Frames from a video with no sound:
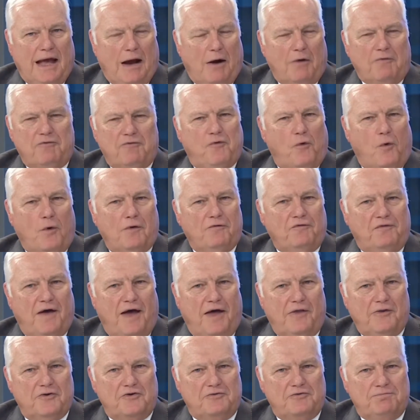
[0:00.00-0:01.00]
Our
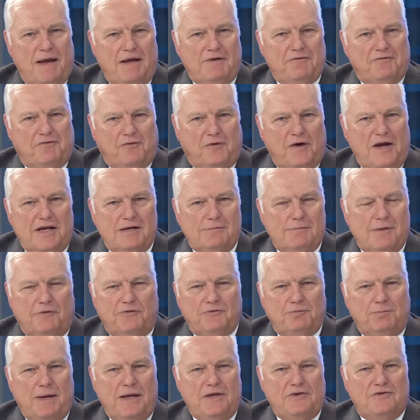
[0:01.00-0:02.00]
forefathers made freedom
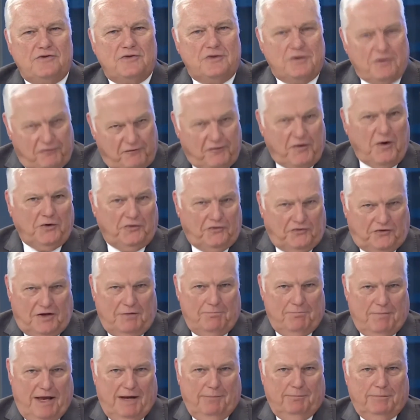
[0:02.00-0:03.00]
of speech the First
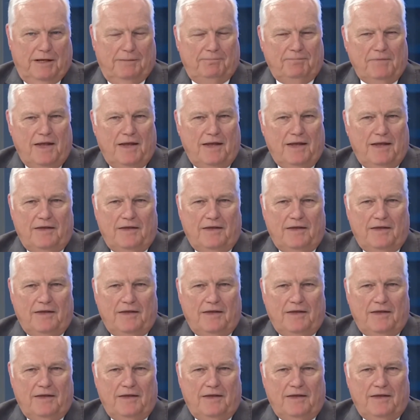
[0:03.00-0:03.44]
Amendment.